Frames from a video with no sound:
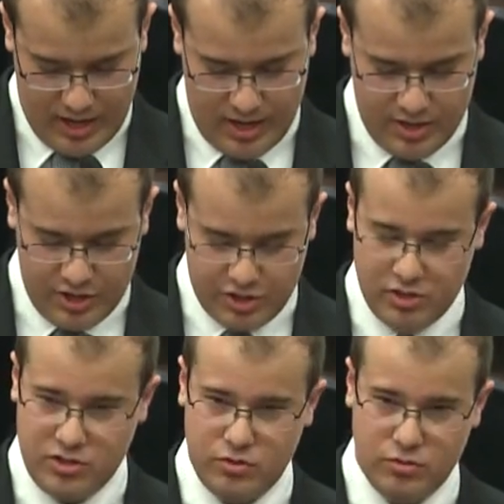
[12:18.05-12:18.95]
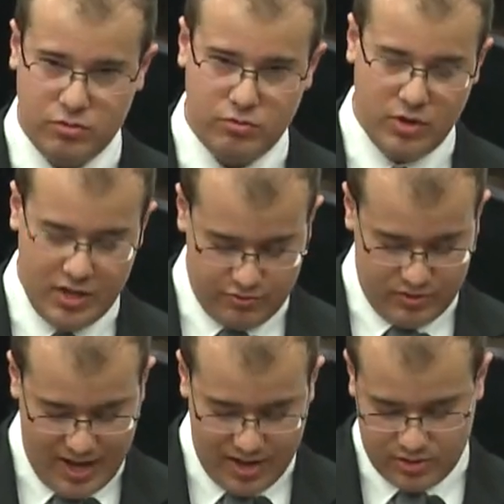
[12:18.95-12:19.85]
In addition to his
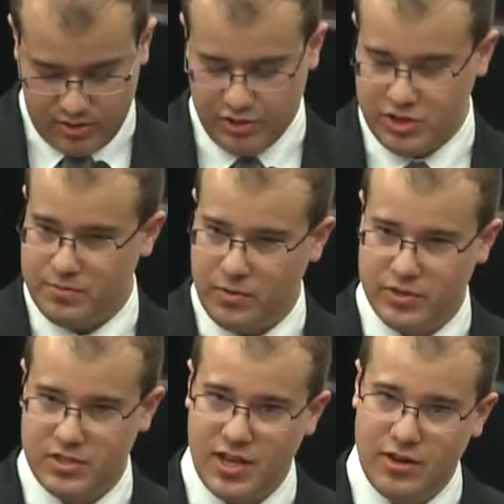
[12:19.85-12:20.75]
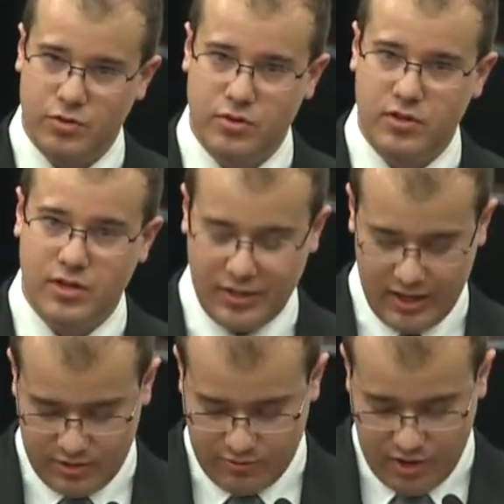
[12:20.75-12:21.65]
renowned scholarship on statehood,
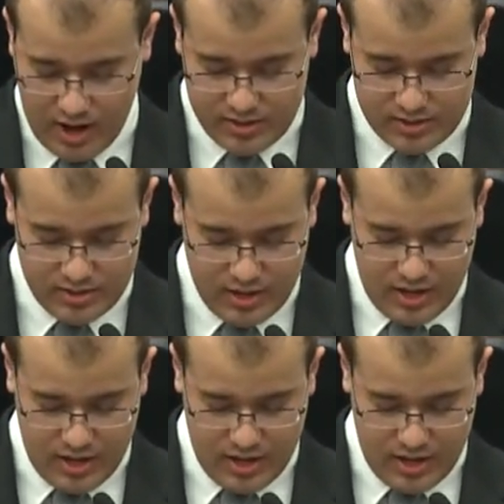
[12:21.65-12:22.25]
collective rights,